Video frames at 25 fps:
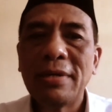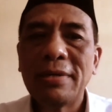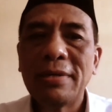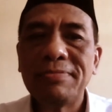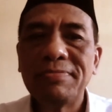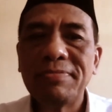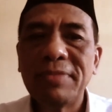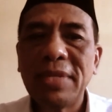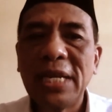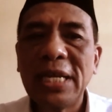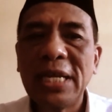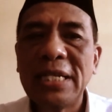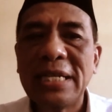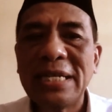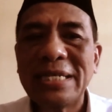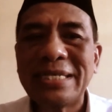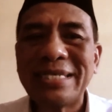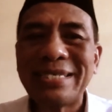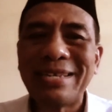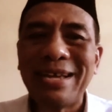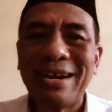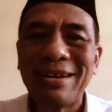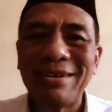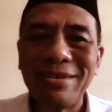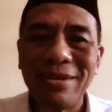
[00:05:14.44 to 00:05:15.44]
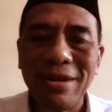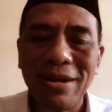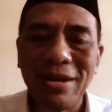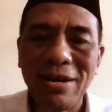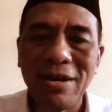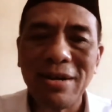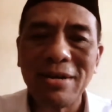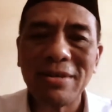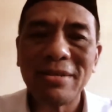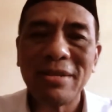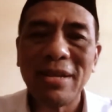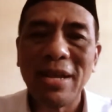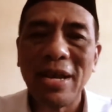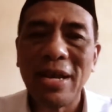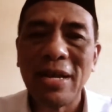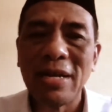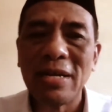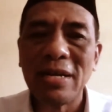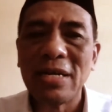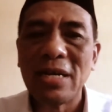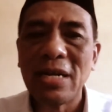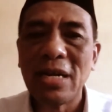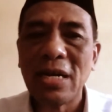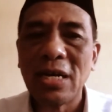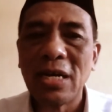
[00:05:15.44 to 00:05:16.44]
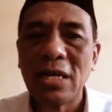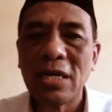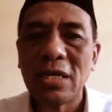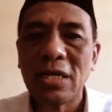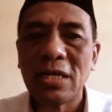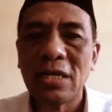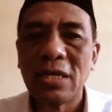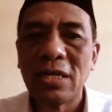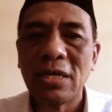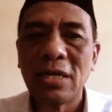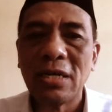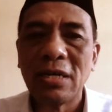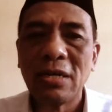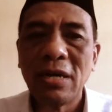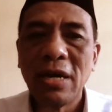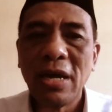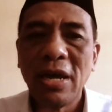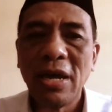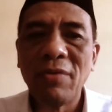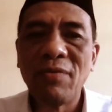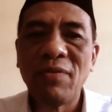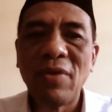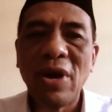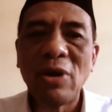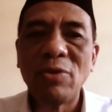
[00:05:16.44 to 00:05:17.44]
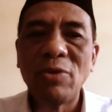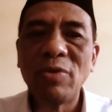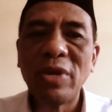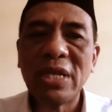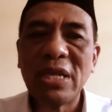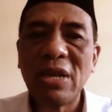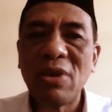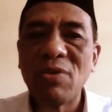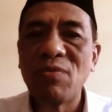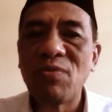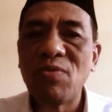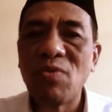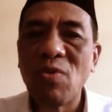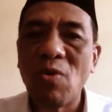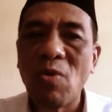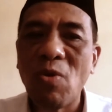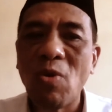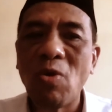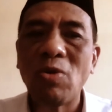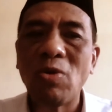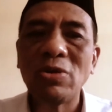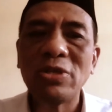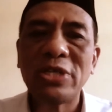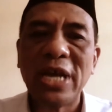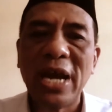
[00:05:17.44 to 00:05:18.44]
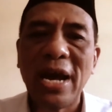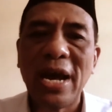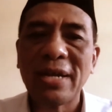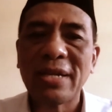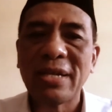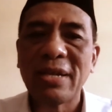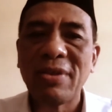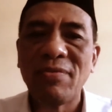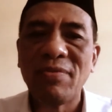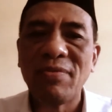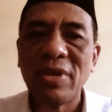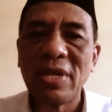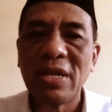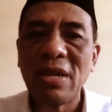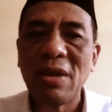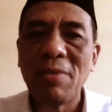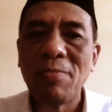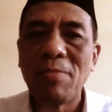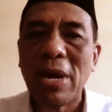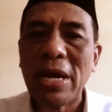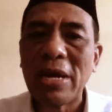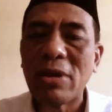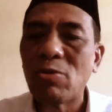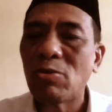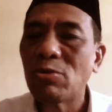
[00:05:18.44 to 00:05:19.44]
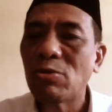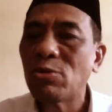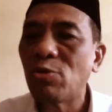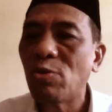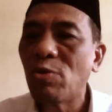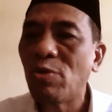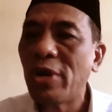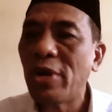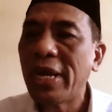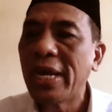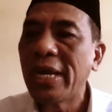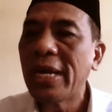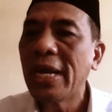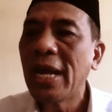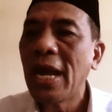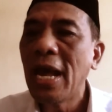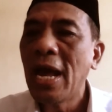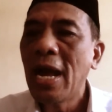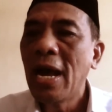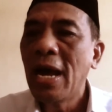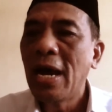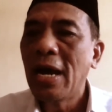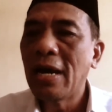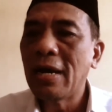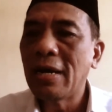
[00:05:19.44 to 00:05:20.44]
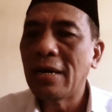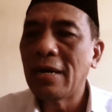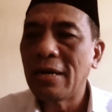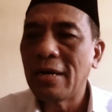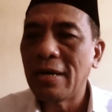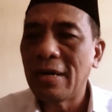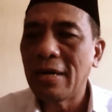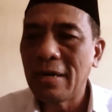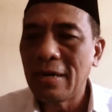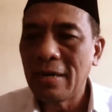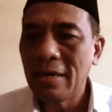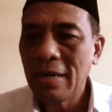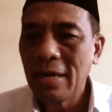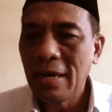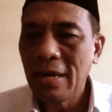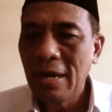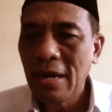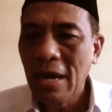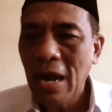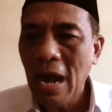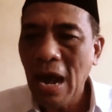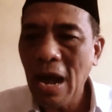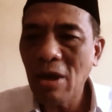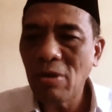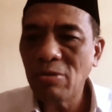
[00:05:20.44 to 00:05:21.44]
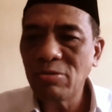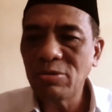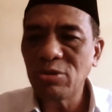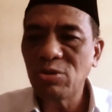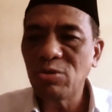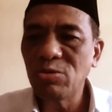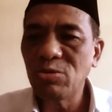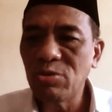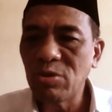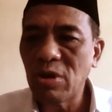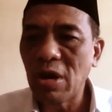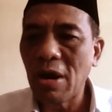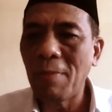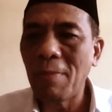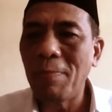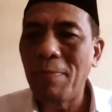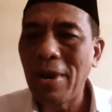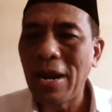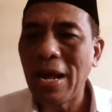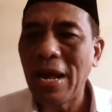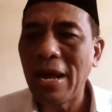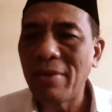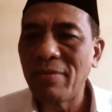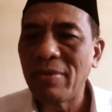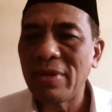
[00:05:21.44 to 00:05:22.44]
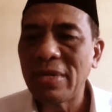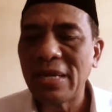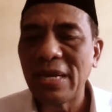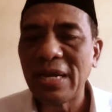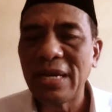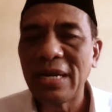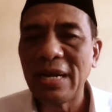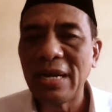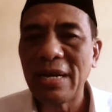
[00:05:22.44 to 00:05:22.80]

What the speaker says: in the standard, and evaluating for all the activity by controlling how to apply with the